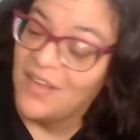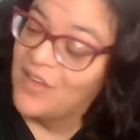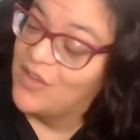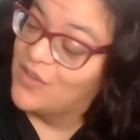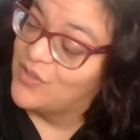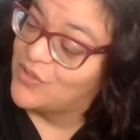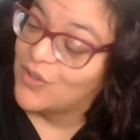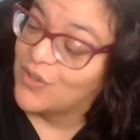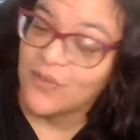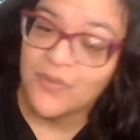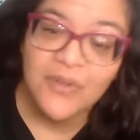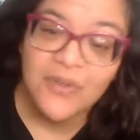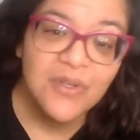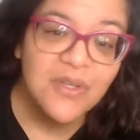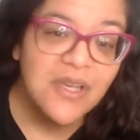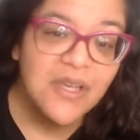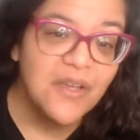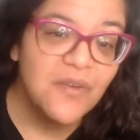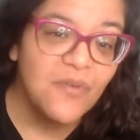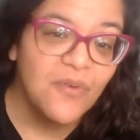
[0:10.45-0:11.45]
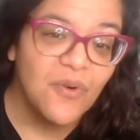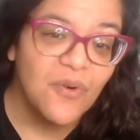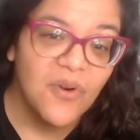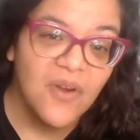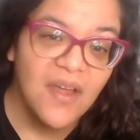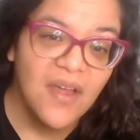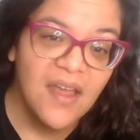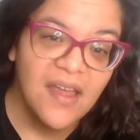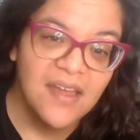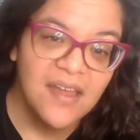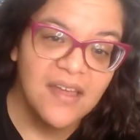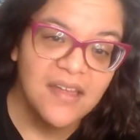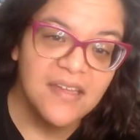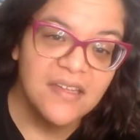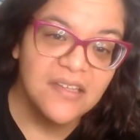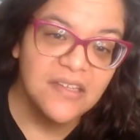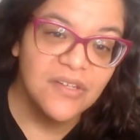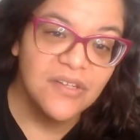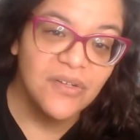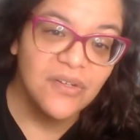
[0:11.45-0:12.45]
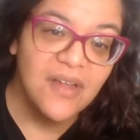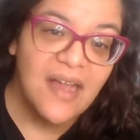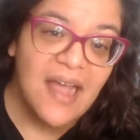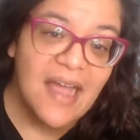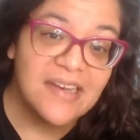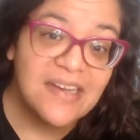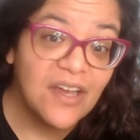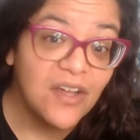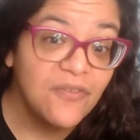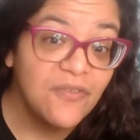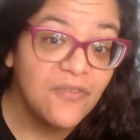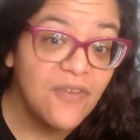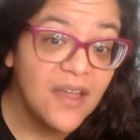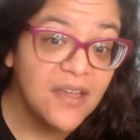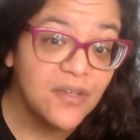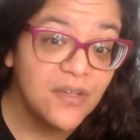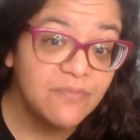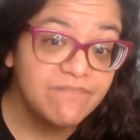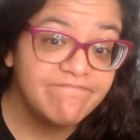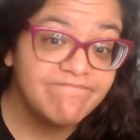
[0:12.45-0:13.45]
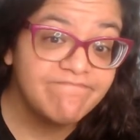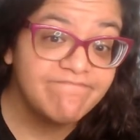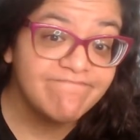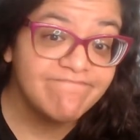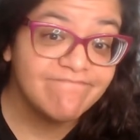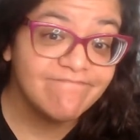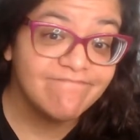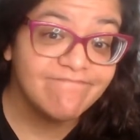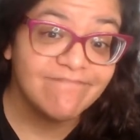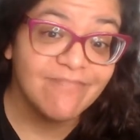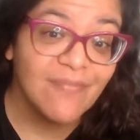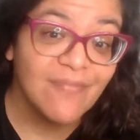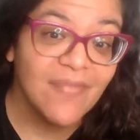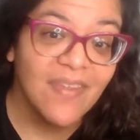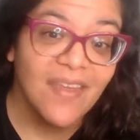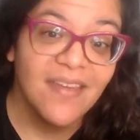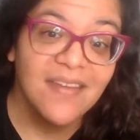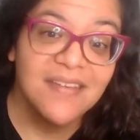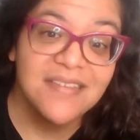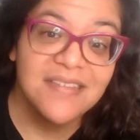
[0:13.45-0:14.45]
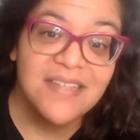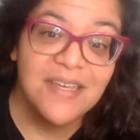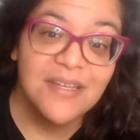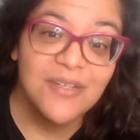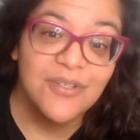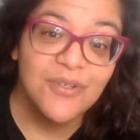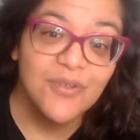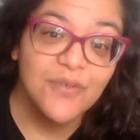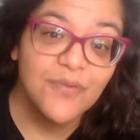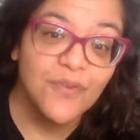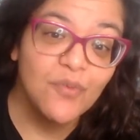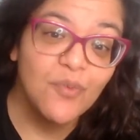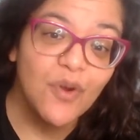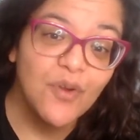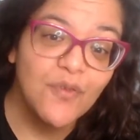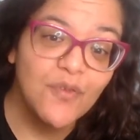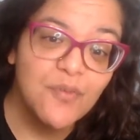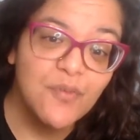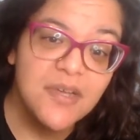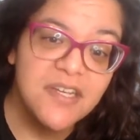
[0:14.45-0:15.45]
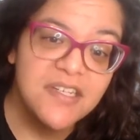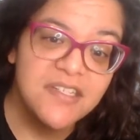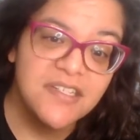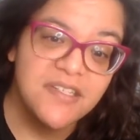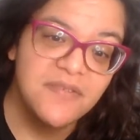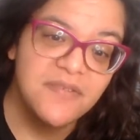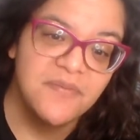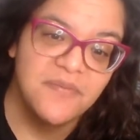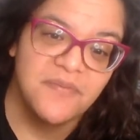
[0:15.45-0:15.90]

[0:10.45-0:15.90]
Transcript: So if you're looking for a little handheld vacuum, stay tuned for more information.